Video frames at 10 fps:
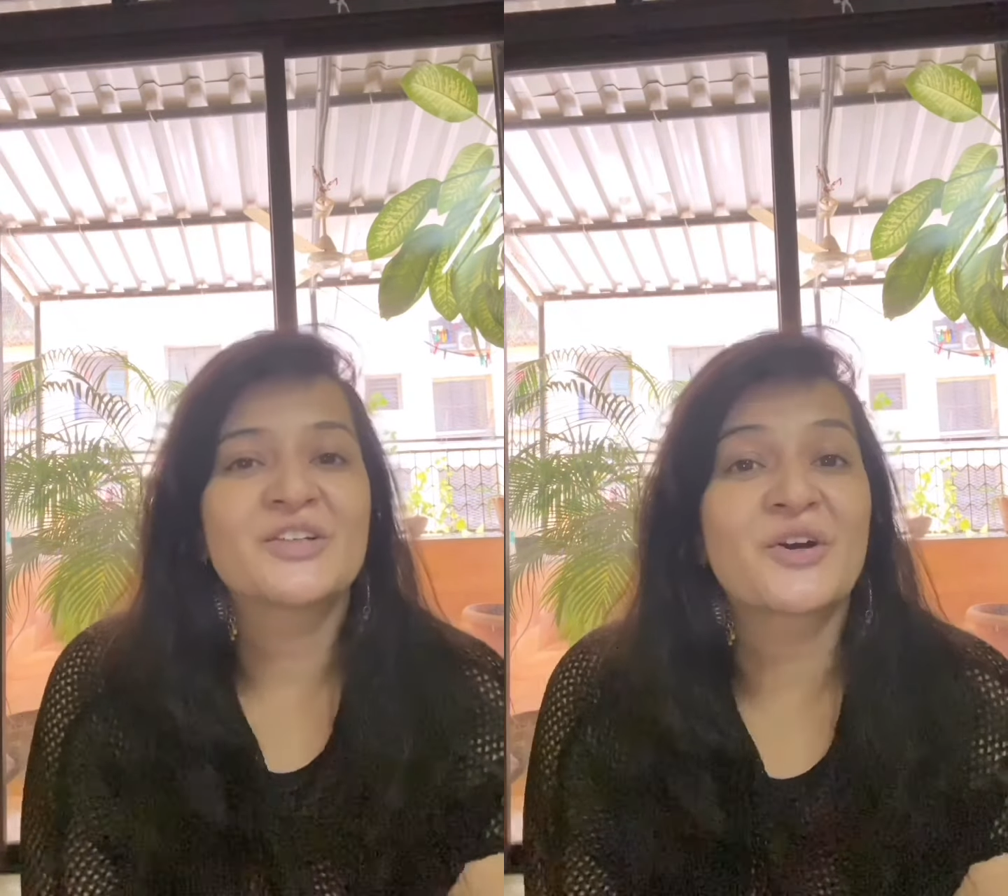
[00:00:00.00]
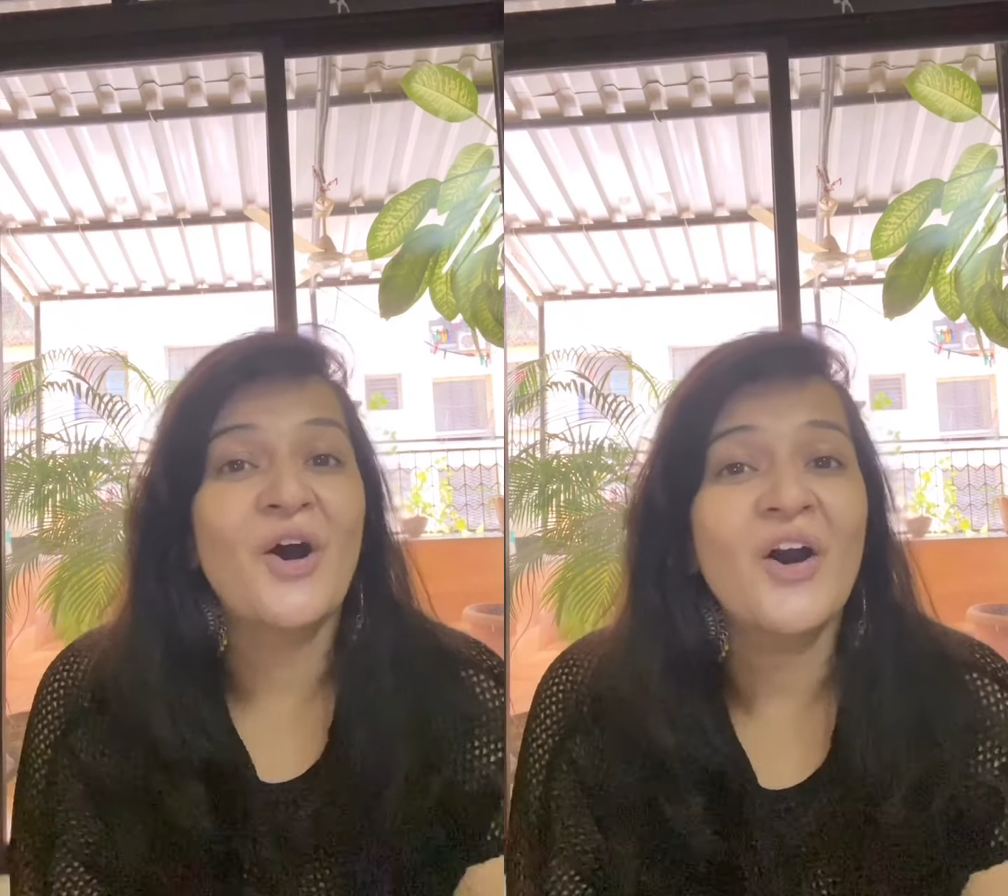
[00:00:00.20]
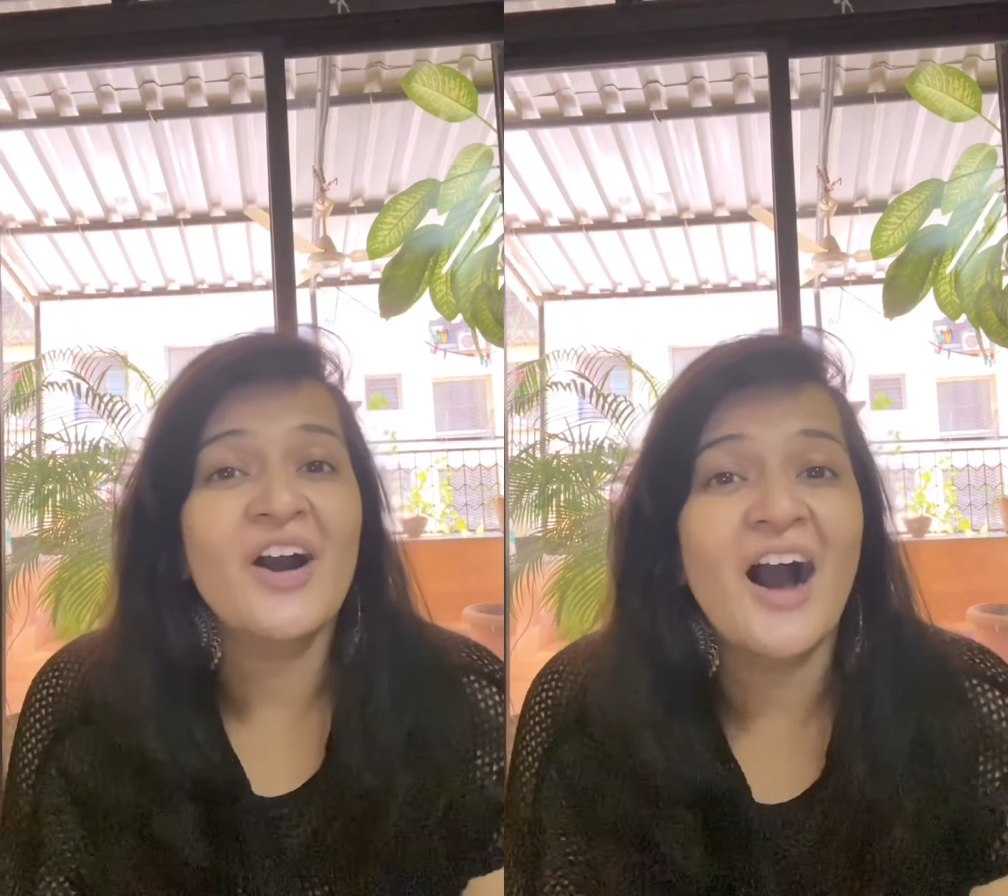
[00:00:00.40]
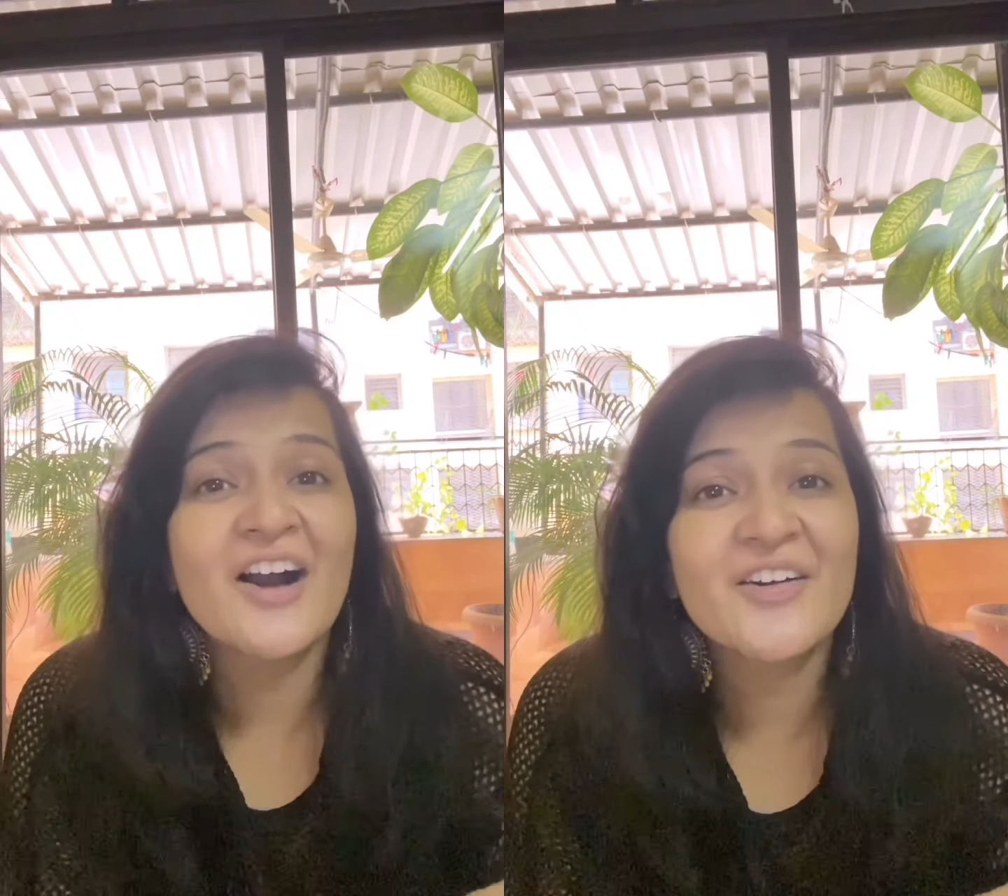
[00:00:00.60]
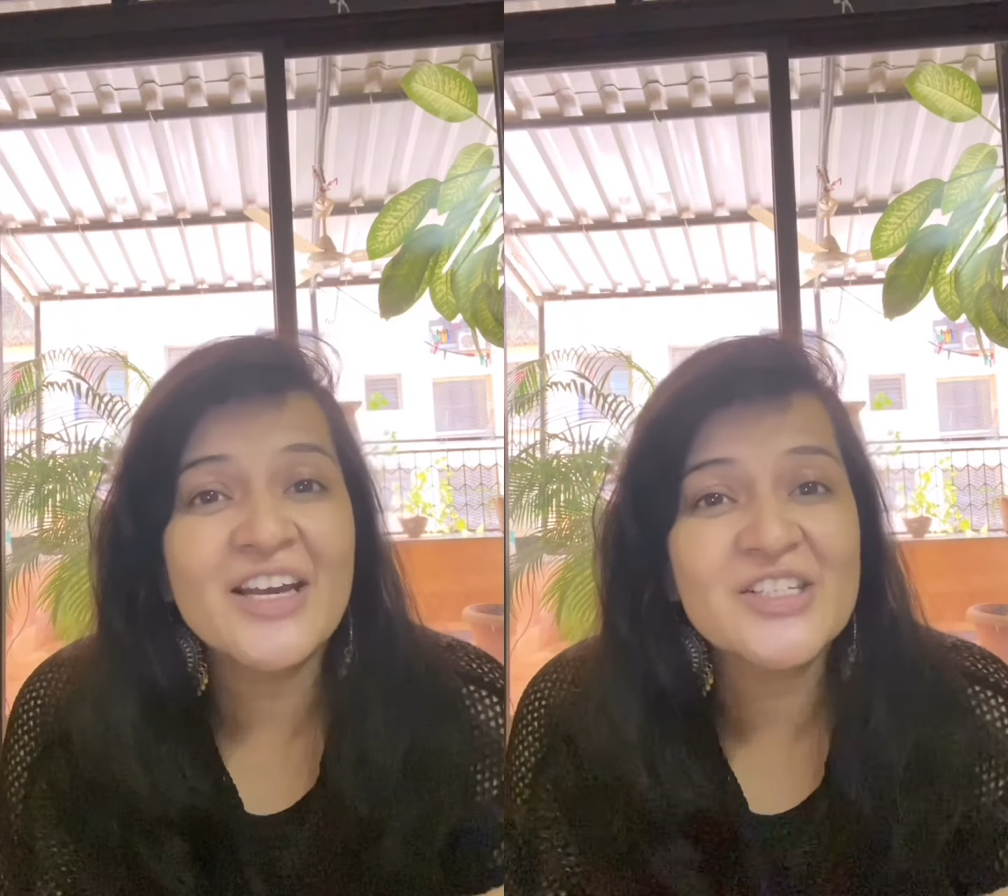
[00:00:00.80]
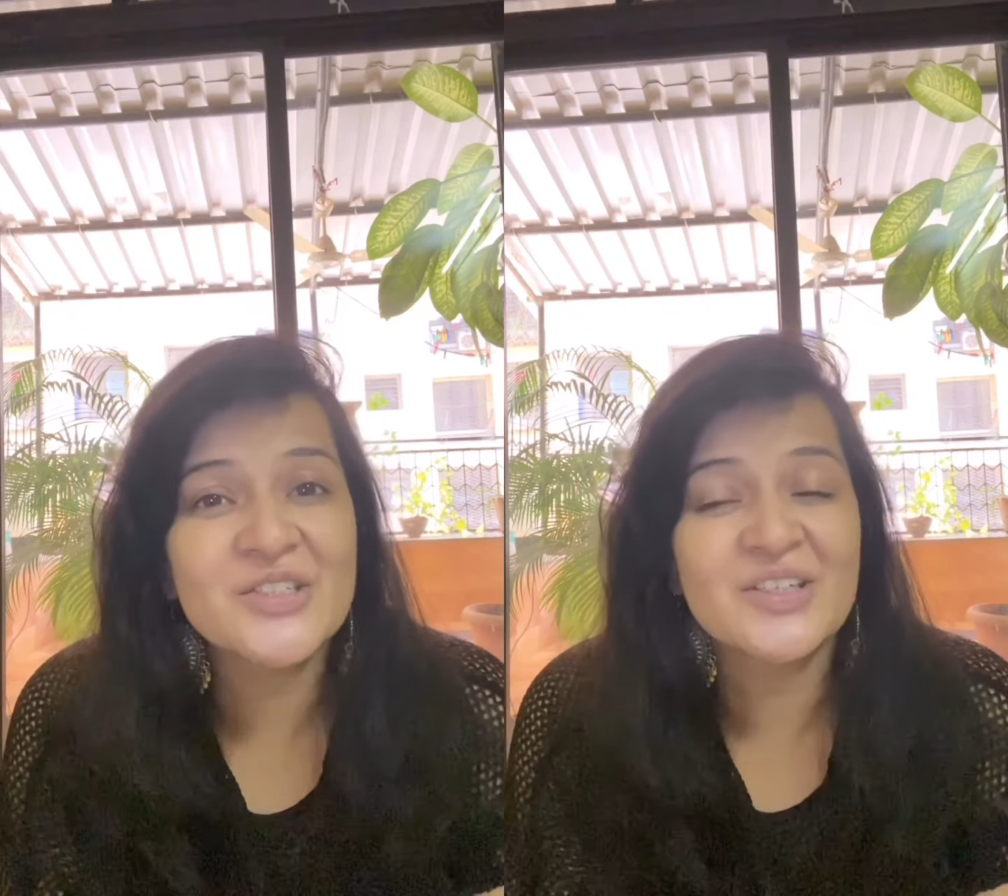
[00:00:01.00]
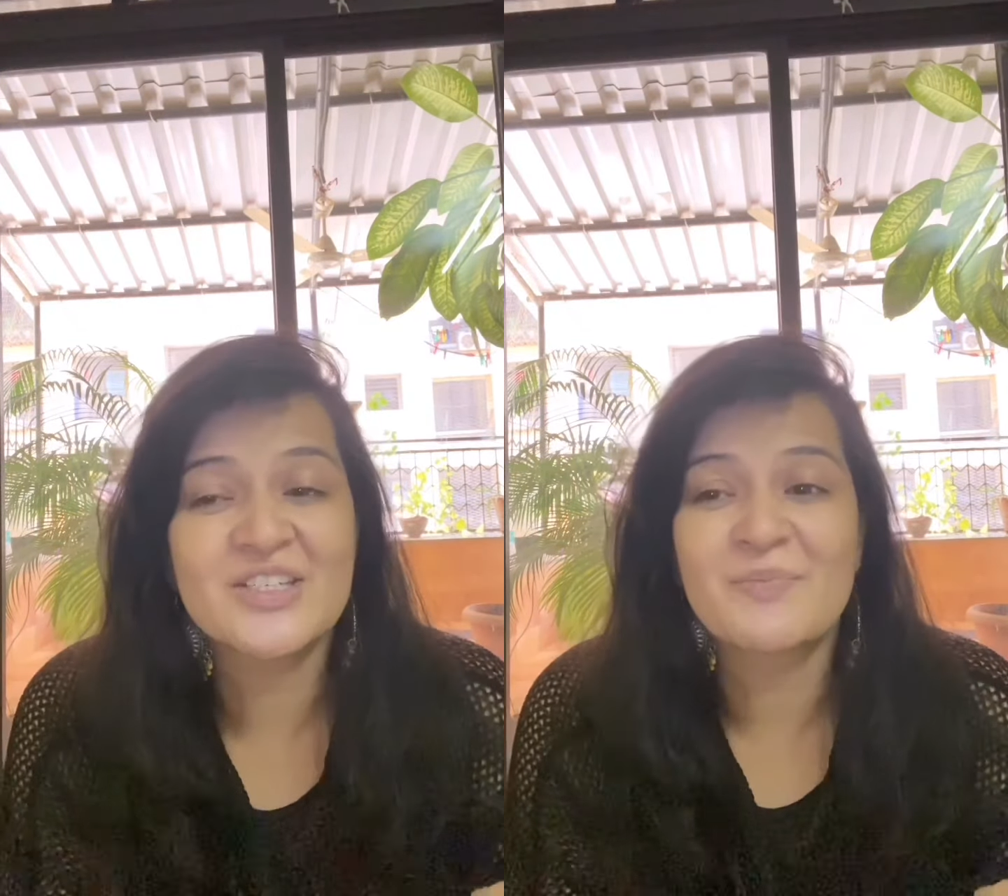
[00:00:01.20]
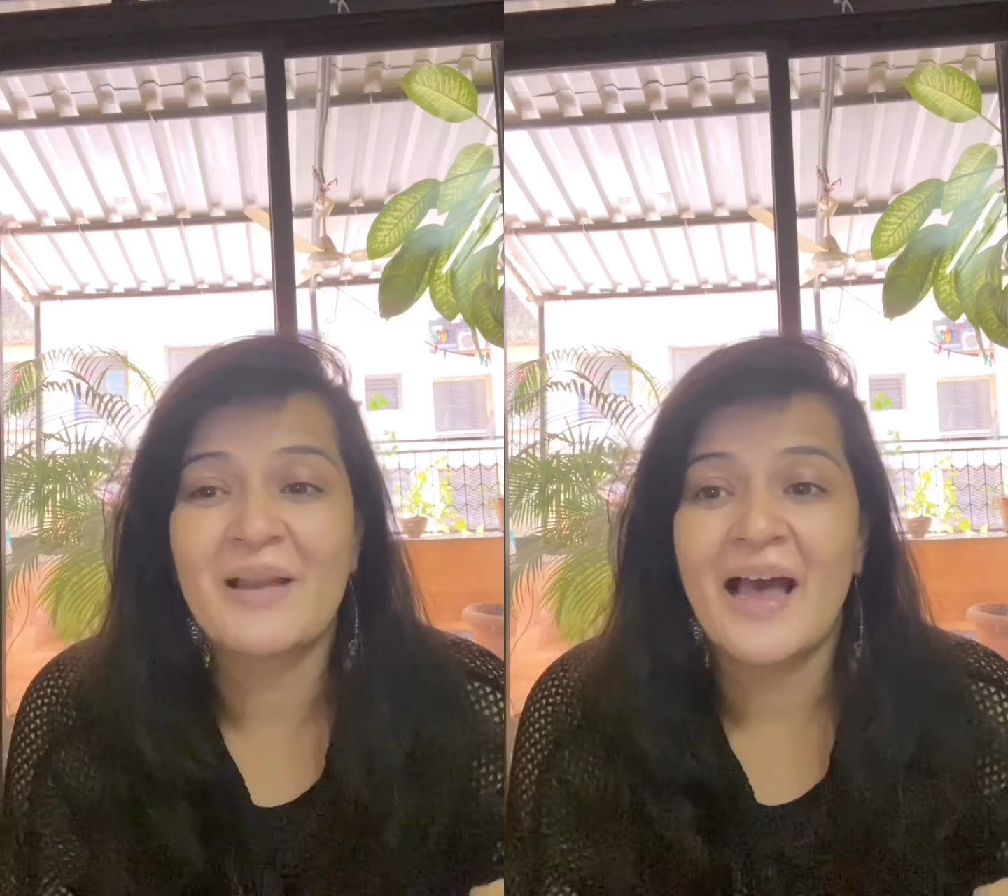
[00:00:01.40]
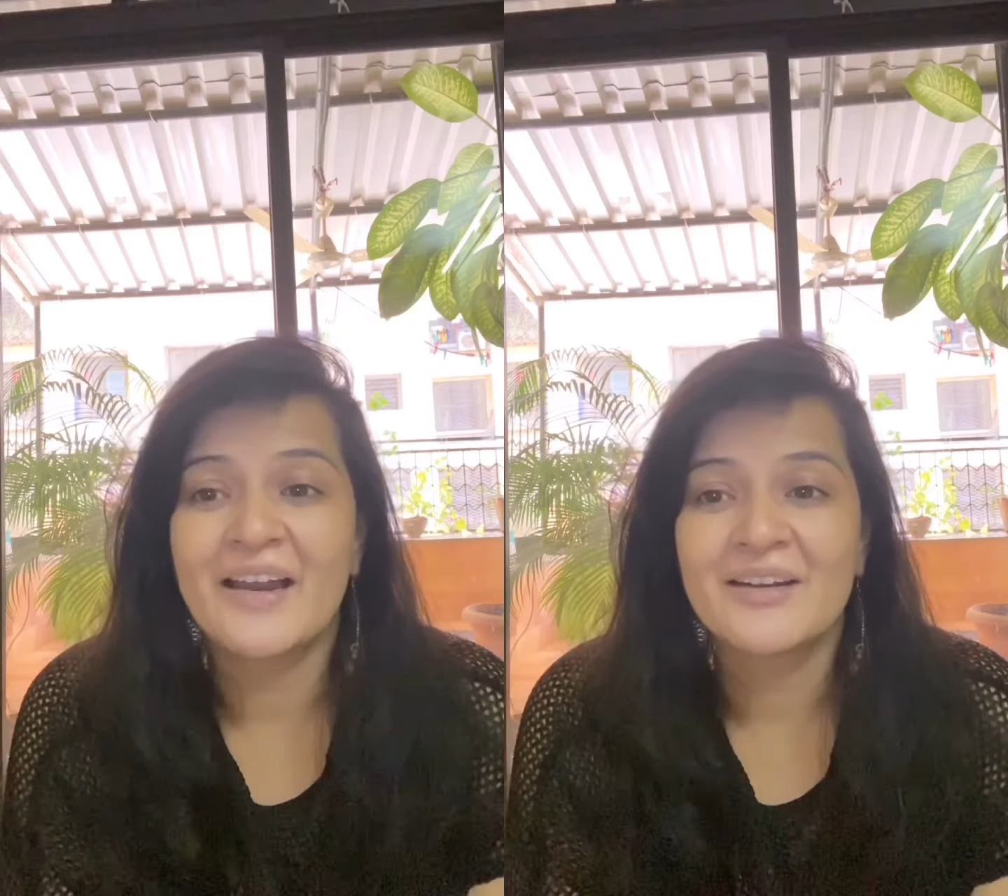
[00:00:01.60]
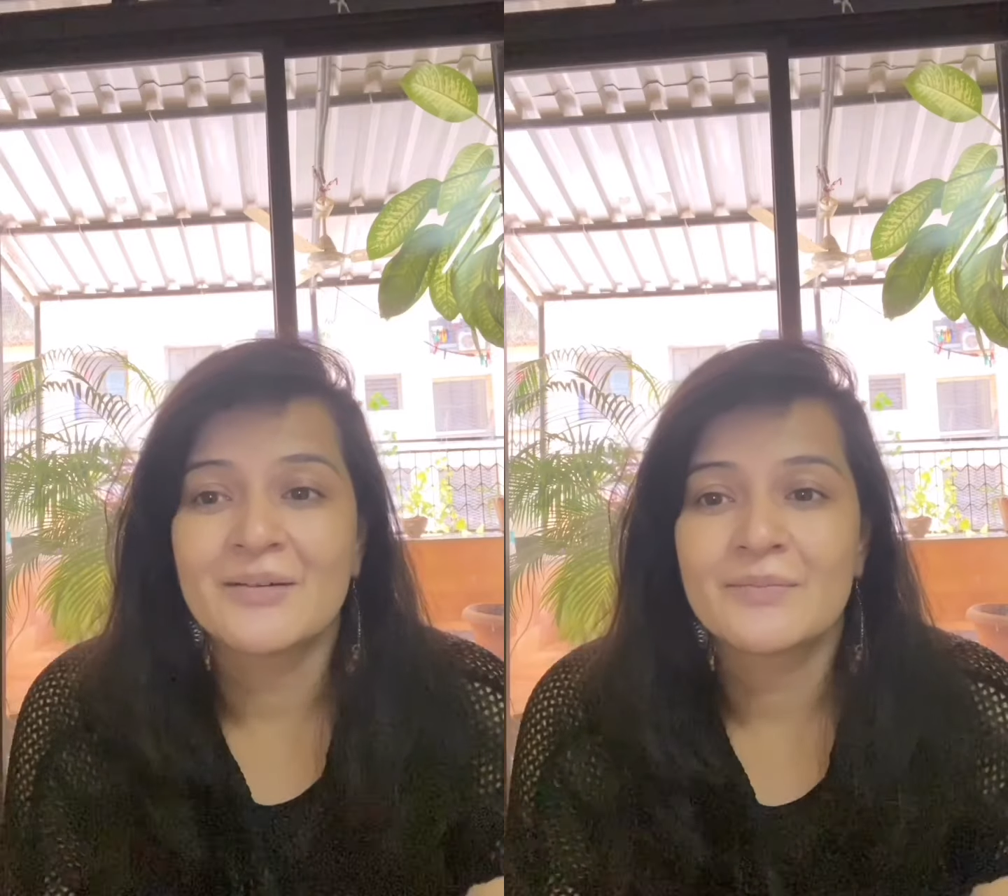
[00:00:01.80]
The cock agreed to this
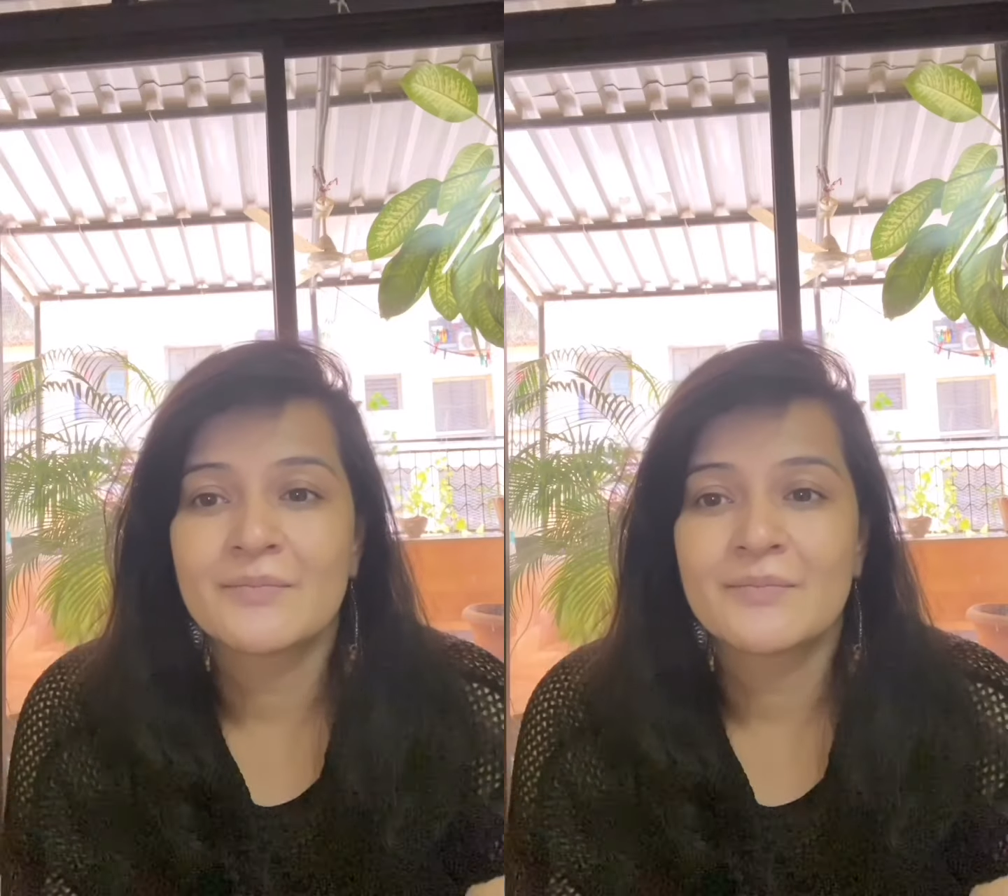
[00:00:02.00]
plan.